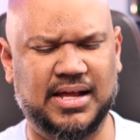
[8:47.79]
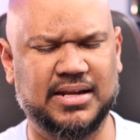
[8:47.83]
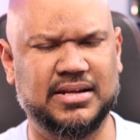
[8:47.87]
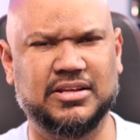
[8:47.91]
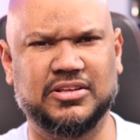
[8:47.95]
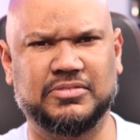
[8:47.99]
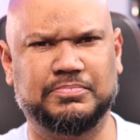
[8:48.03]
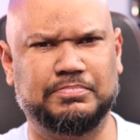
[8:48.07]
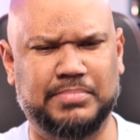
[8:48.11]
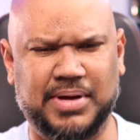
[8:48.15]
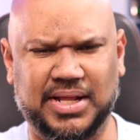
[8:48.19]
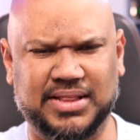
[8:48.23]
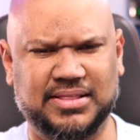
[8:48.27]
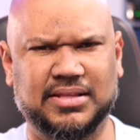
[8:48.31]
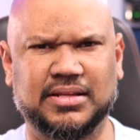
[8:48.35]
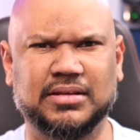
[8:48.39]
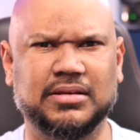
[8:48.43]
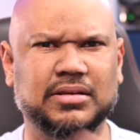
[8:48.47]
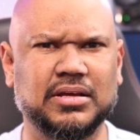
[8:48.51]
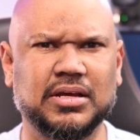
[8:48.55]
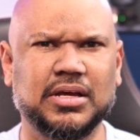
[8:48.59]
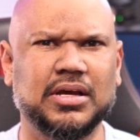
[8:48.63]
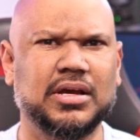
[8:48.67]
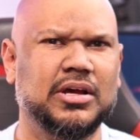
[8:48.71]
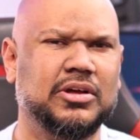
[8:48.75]
other
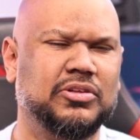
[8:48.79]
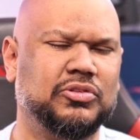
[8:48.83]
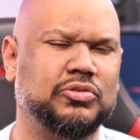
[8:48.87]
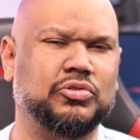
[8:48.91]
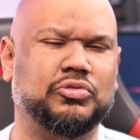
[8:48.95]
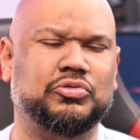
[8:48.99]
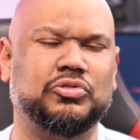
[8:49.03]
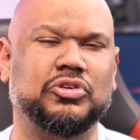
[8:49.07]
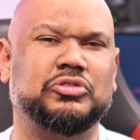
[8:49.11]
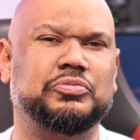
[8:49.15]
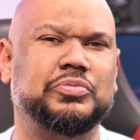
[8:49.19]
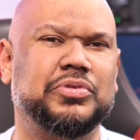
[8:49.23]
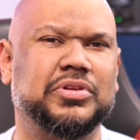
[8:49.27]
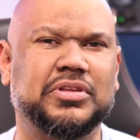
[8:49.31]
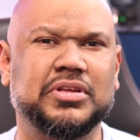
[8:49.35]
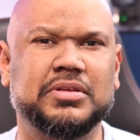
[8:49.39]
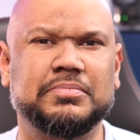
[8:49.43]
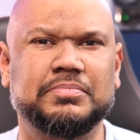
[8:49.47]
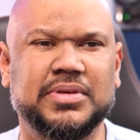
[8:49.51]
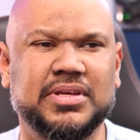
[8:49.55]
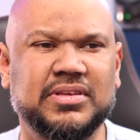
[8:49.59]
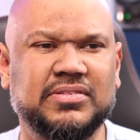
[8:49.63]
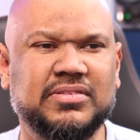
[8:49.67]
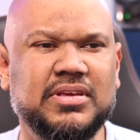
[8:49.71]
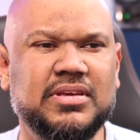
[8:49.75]
button to switch
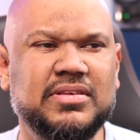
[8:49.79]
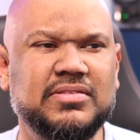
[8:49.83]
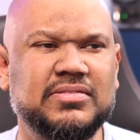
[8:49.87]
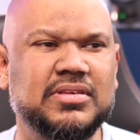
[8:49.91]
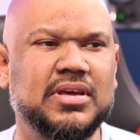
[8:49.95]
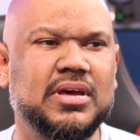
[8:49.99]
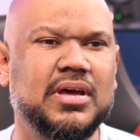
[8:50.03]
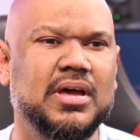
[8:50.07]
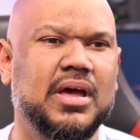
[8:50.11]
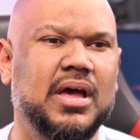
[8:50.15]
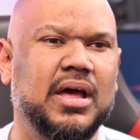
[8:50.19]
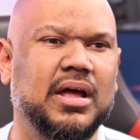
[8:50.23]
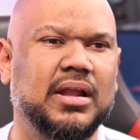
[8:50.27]
between PCs?